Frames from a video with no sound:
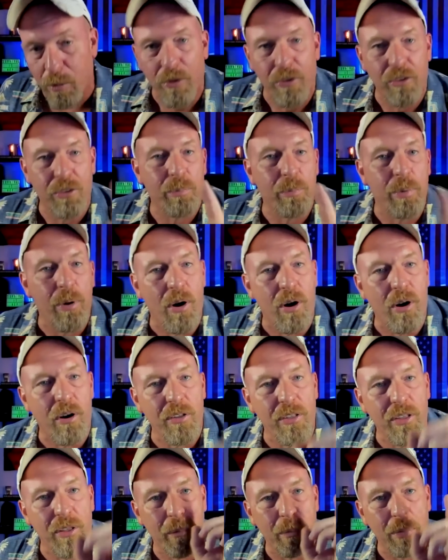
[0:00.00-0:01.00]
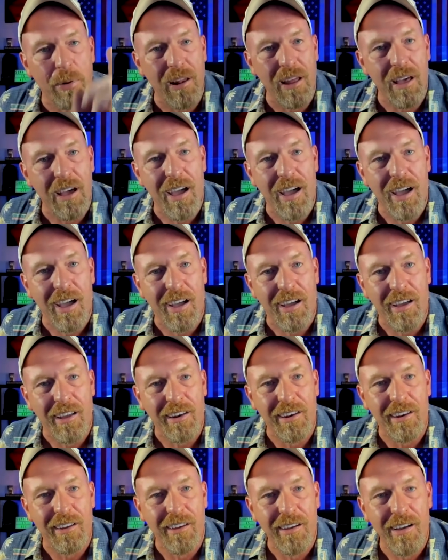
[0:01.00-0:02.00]
was part of the plan.
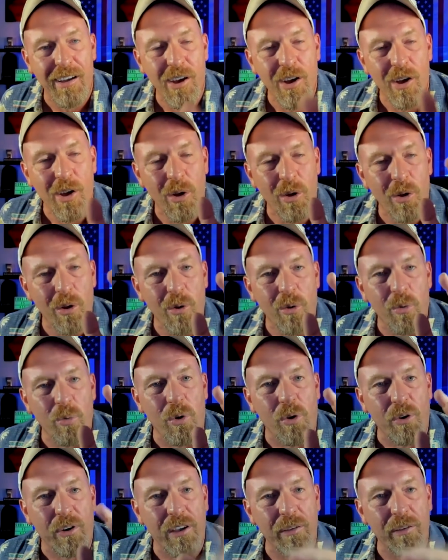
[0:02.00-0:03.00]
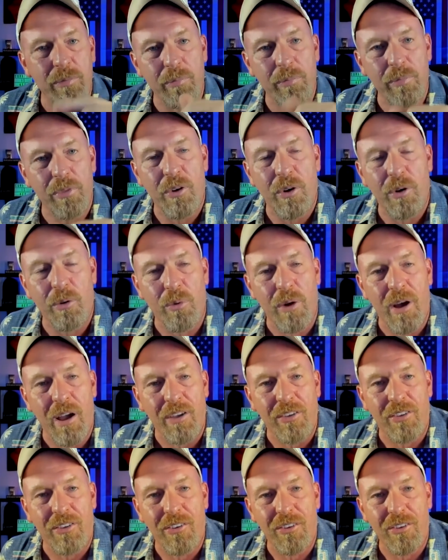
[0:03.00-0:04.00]
We'll give them their
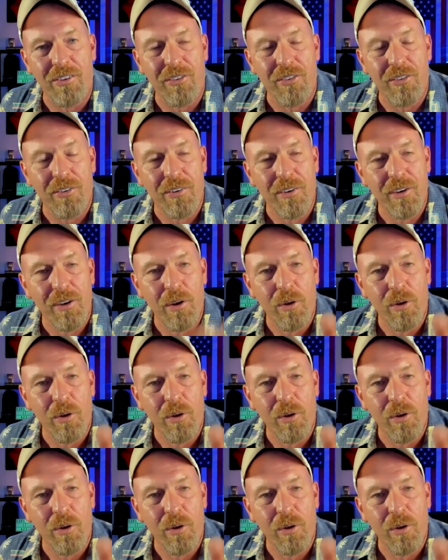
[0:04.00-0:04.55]
raises.